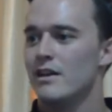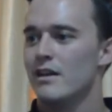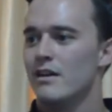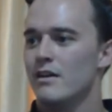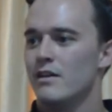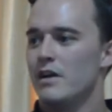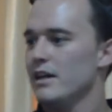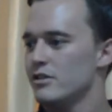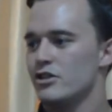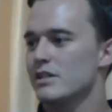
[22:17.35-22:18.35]
Yeah.
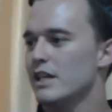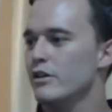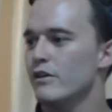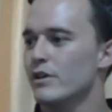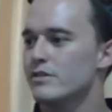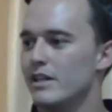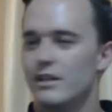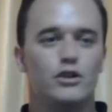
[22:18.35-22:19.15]
Right? It's just like university.